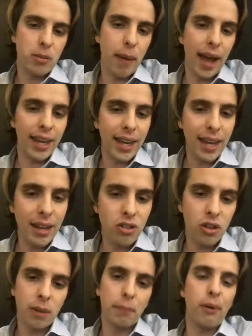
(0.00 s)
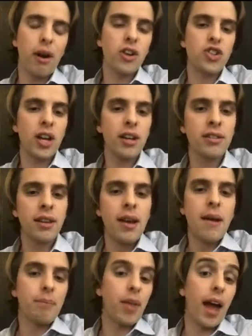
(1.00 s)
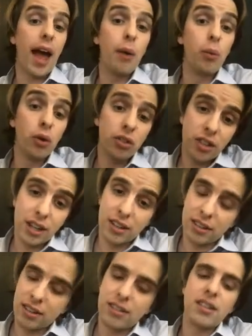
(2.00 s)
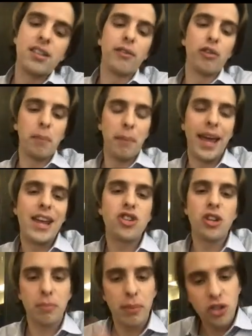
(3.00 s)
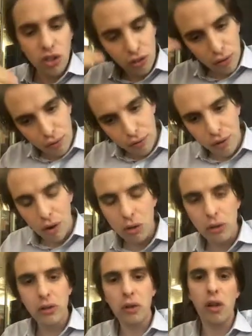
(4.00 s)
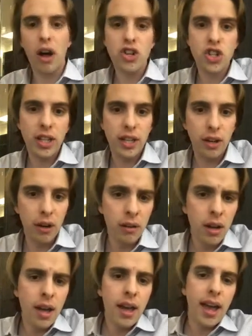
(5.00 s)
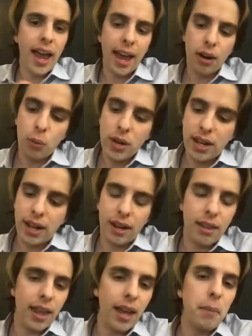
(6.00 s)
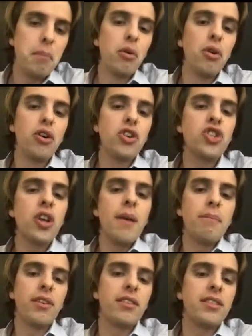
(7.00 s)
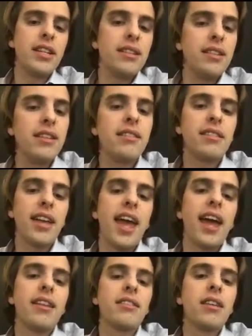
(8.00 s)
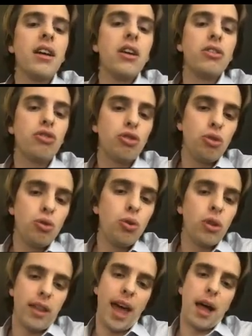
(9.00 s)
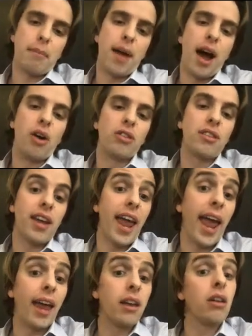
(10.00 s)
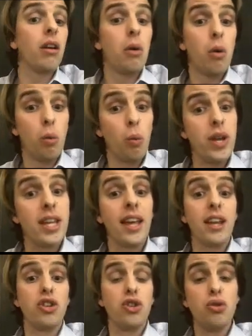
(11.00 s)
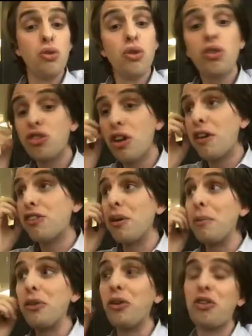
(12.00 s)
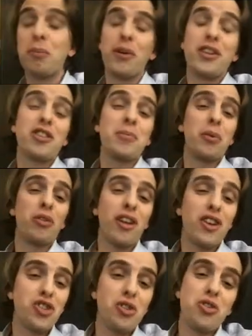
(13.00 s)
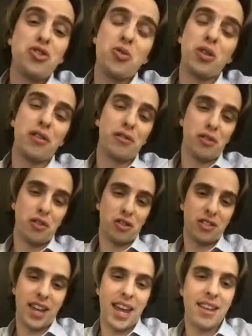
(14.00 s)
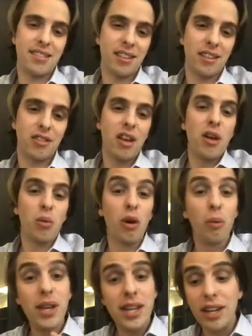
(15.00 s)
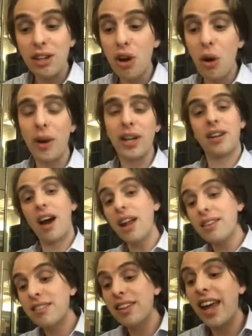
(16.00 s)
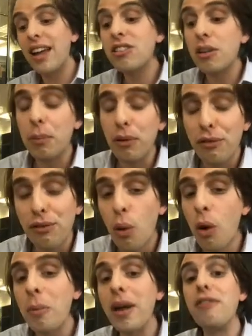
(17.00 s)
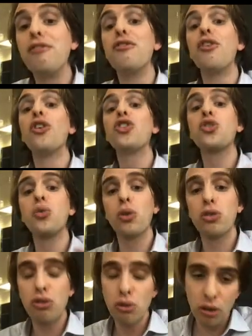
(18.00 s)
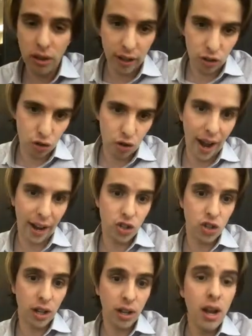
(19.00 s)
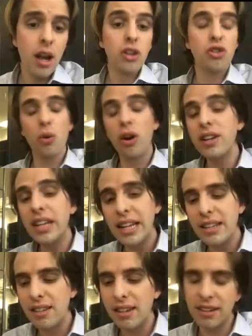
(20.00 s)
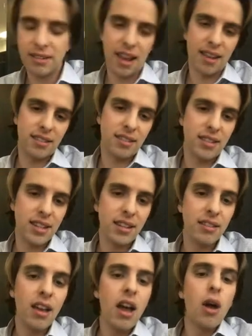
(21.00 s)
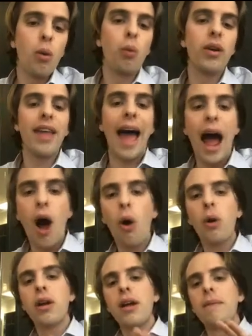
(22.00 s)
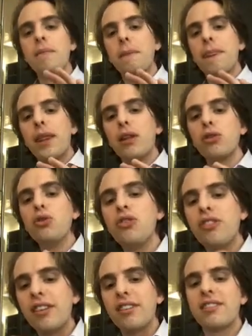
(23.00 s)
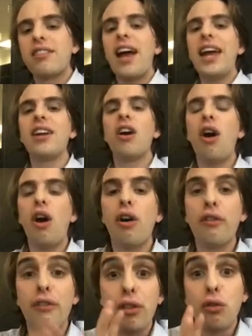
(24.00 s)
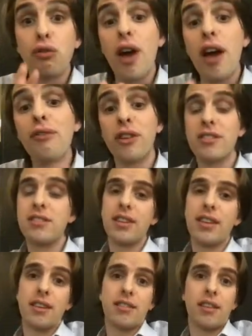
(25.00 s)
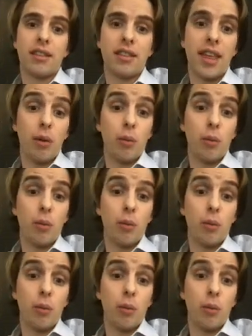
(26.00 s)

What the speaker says: back into the project. I will say this is a different patient, but just follow the logic here. And we can then merge the CT scans to that mount, and we can use some of those principles I showed you in the first cases, where we can go and cut scans and perform a virtual tooth extraction to our needs and necessities without losing sight of the references that